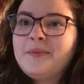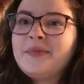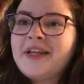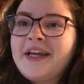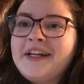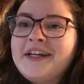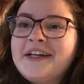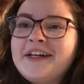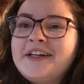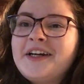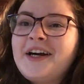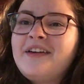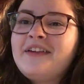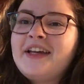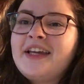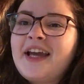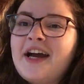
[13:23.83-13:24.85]
planning on
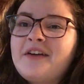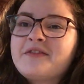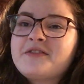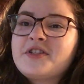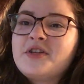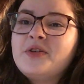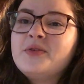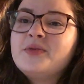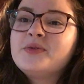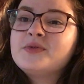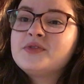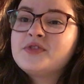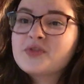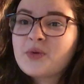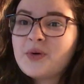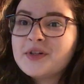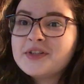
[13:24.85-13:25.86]
going out to
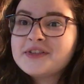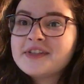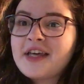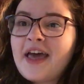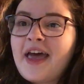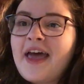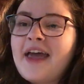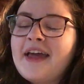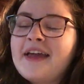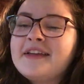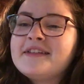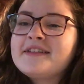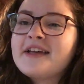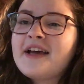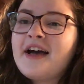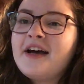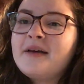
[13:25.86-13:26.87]
schools
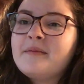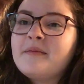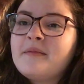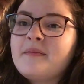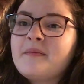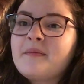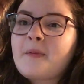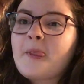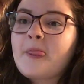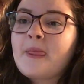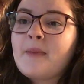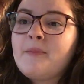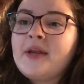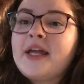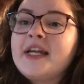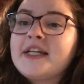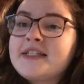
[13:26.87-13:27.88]
and
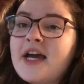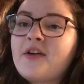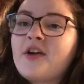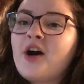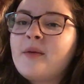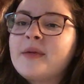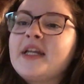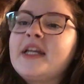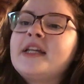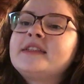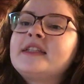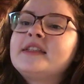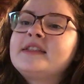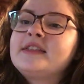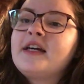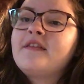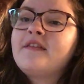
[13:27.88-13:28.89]
planning town hall meetings
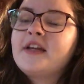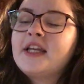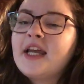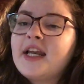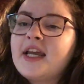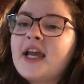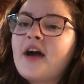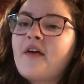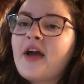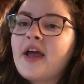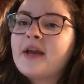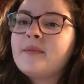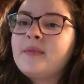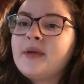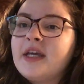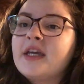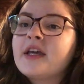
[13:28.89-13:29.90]
and stuff, and getting out
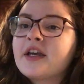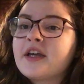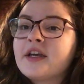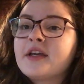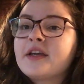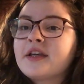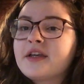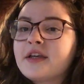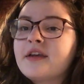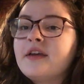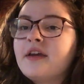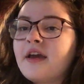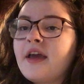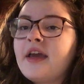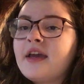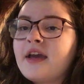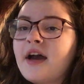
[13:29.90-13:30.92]
and being
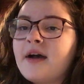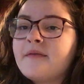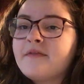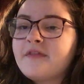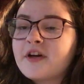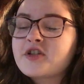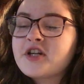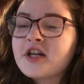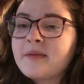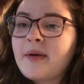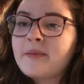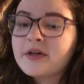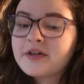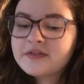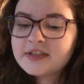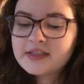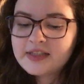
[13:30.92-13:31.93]
a functioning
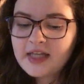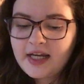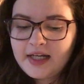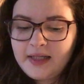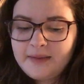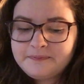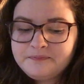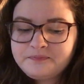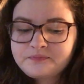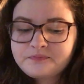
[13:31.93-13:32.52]
member of society.